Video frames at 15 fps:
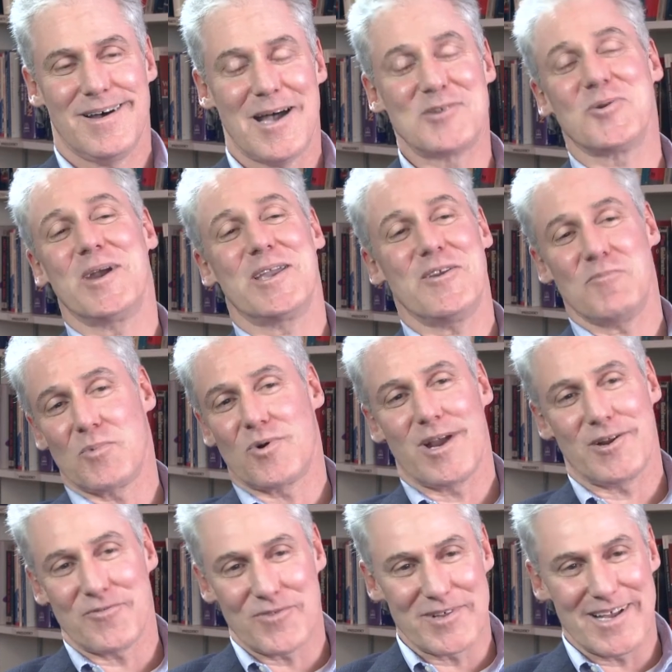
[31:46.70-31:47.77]
So I give him
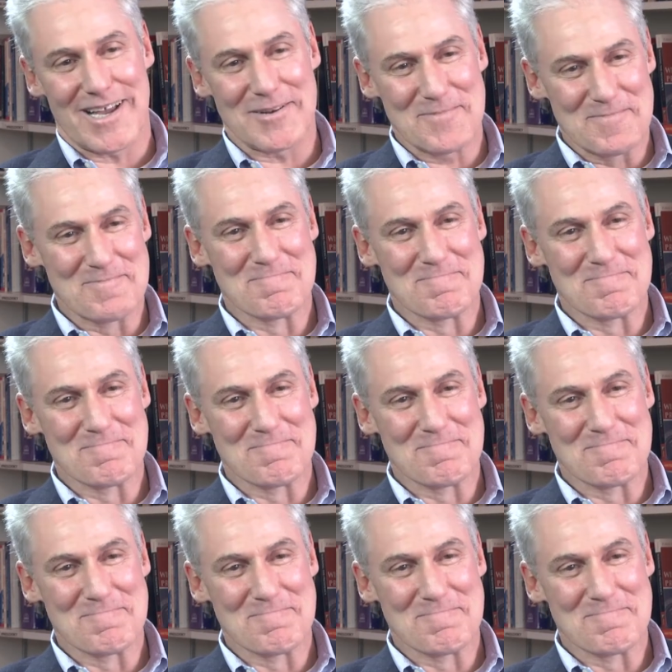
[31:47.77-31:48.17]
credit for that.